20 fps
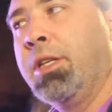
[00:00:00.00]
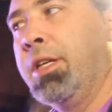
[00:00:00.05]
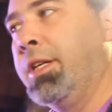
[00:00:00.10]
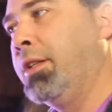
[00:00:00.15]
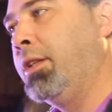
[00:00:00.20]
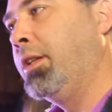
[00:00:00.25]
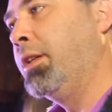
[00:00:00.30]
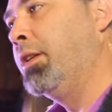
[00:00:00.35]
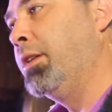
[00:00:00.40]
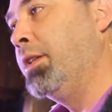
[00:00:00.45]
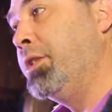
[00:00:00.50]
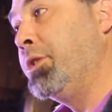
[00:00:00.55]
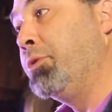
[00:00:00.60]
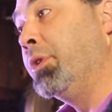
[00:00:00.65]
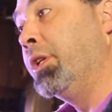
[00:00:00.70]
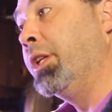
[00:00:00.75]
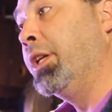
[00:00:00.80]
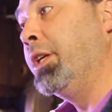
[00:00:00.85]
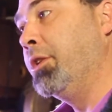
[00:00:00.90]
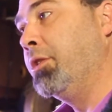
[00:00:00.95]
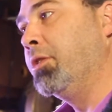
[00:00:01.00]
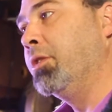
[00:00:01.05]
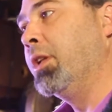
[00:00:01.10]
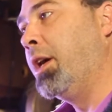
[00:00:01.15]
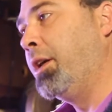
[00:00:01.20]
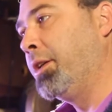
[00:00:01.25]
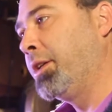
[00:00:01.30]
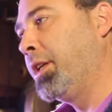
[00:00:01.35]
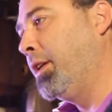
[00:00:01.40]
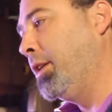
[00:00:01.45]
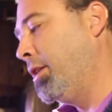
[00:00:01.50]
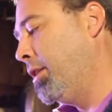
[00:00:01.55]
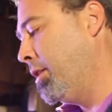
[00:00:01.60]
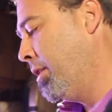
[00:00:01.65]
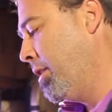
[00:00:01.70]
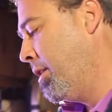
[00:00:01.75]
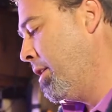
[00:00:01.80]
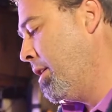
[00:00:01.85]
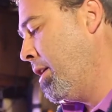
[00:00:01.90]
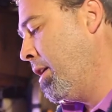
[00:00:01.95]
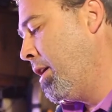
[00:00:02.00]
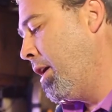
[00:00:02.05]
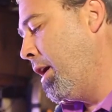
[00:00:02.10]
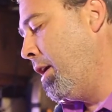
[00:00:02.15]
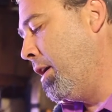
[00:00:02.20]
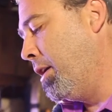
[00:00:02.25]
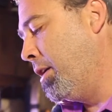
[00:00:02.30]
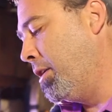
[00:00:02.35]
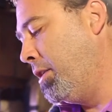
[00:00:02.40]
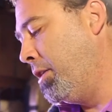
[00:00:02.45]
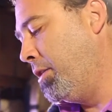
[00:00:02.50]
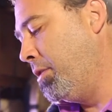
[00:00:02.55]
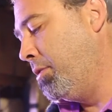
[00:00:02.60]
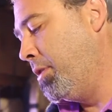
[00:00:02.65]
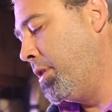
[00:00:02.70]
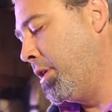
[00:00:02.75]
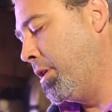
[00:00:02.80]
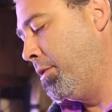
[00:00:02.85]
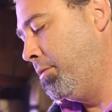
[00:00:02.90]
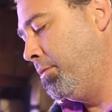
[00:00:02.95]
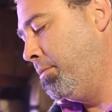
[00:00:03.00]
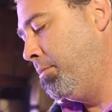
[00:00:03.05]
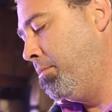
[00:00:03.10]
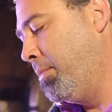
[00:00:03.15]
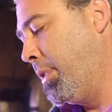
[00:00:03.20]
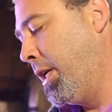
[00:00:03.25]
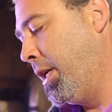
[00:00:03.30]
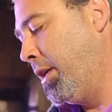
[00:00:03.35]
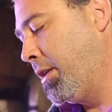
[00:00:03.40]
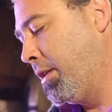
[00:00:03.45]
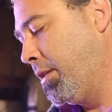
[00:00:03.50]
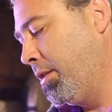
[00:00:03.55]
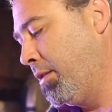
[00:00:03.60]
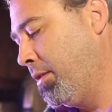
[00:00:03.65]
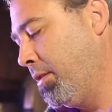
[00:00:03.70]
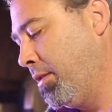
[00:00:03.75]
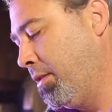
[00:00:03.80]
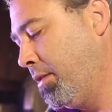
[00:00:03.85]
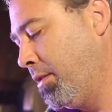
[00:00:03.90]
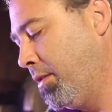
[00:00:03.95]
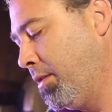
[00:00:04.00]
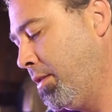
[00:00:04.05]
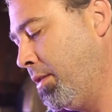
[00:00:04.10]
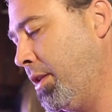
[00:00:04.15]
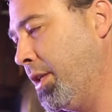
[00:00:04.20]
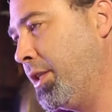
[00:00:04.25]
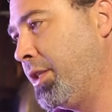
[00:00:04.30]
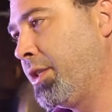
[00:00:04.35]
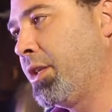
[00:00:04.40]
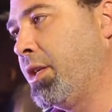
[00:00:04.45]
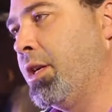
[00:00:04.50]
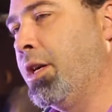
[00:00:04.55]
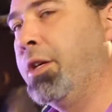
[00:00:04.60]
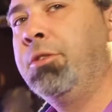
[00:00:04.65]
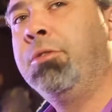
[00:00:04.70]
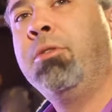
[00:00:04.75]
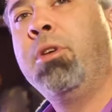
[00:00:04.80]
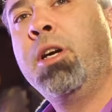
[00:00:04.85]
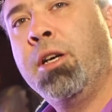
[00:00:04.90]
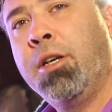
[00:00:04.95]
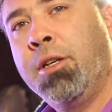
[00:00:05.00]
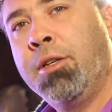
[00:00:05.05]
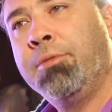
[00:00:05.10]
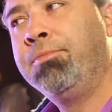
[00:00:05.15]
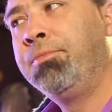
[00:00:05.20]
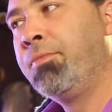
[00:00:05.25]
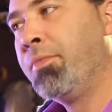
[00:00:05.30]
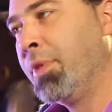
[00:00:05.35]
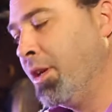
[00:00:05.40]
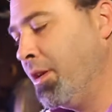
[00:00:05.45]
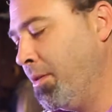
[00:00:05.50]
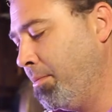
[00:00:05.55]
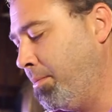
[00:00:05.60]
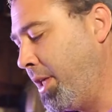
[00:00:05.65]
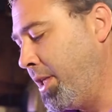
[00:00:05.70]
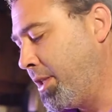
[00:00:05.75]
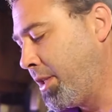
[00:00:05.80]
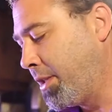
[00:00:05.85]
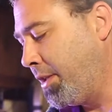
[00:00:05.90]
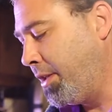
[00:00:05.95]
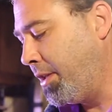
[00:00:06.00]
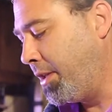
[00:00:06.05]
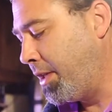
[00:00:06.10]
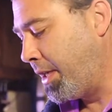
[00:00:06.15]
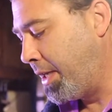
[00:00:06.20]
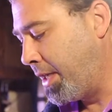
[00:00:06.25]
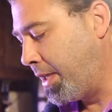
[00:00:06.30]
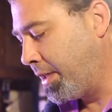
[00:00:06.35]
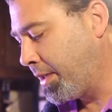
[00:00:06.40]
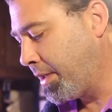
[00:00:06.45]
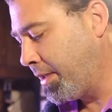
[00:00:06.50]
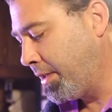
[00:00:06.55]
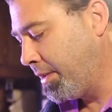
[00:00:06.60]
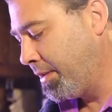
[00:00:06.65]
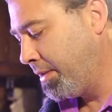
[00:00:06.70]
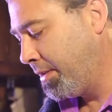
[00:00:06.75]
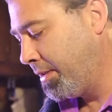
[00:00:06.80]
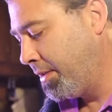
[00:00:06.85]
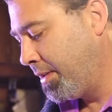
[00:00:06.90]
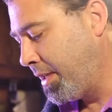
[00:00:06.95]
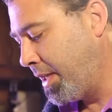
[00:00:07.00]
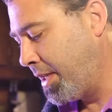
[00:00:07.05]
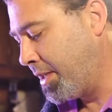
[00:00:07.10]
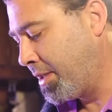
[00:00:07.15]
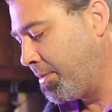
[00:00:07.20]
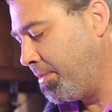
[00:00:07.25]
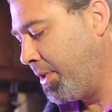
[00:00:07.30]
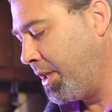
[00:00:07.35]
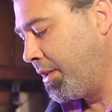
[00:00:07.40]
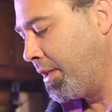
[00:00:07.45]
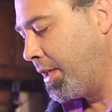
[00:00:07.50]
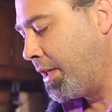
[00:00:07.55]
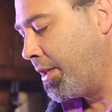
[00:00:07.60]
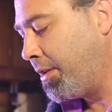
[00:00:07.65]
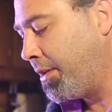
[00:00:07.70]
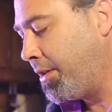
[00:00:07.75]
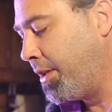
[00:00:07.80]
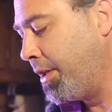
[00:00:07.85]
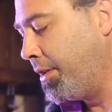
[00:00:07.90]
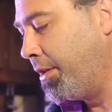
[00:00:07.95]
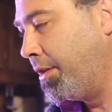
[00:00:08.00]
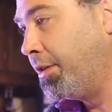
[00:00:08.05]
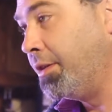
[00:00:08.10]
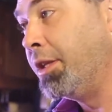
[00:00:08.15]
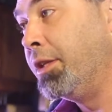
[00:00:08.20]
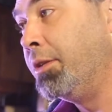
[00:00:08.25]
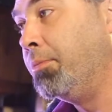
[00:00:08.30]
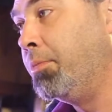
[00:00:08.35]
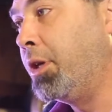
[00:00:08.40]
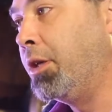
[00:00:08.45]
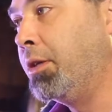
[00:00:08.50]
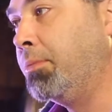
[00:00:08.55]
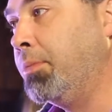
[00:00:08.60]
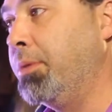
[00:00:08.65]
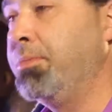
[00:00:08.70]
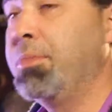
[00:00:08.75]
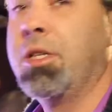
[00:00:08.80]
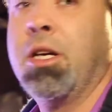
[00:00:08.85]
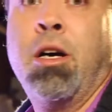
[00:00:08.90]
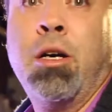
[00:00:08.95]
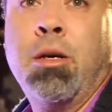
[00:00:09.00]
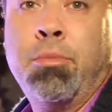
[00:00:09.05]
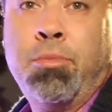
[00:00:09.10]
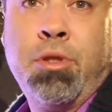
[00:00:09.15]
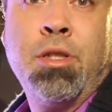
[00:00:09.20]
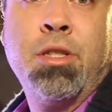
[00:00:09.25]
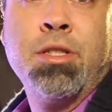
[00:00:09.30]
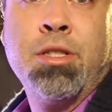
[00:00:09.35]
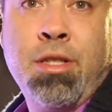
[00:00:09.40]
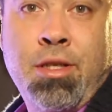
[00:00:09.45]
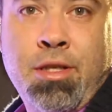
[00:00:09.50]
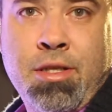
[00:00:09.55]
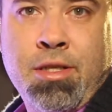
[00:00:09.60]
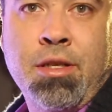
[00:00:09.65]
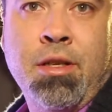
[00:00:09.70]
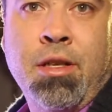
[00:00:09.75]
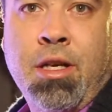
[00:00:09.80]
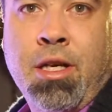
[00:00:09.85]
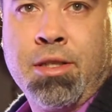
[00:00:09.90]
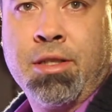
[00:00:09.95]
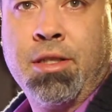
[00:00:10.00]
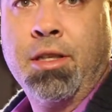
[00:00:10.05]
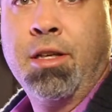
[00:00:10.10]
that uh, is really interlocking, and you don't make this cut right. Basically, the neck has to be a lot thinner than the bulb up top or else it doesn't lock